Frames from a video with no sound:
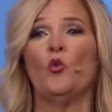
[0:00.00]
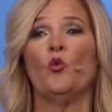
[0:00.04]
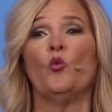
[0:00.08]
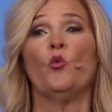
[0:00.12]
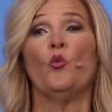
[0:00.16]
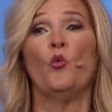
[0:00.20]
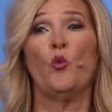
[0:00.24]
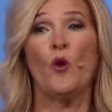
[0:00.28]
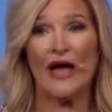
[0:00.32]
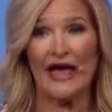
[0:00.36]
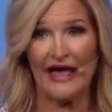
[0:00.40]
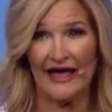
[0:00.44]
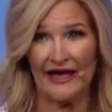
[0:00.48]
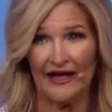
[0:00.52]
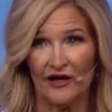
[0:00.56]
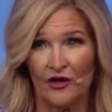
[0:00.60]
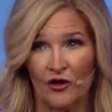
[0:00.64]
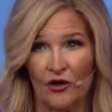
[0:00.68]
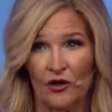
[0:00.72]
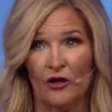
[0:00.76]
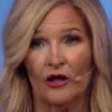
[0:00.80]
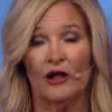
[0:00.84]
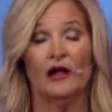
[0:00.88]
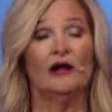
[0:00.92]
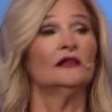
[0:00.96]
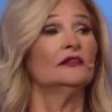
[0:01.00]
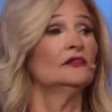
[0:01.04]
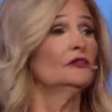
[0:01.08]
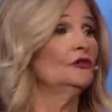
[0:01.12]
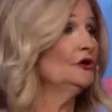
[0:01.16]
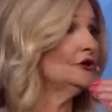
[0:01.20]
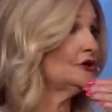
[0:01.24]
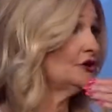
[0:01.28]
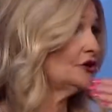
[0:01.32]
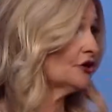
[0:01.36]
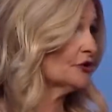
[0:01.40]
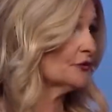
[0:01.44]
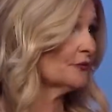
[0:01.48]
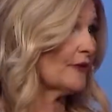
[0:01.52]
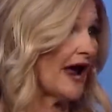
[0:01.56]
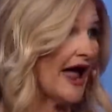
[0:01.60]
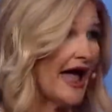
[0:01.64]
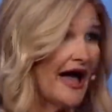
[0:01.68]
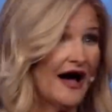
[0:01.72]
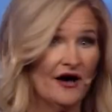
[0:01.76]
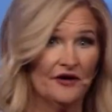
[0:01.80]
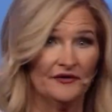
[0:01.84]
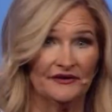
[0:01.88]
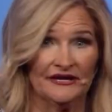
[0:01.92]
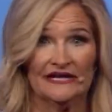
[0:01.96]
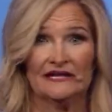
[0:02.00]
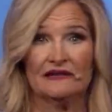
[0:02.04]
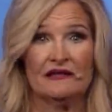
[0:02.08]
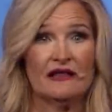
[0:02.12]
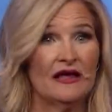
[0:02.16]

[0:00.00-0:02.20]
Well, look around.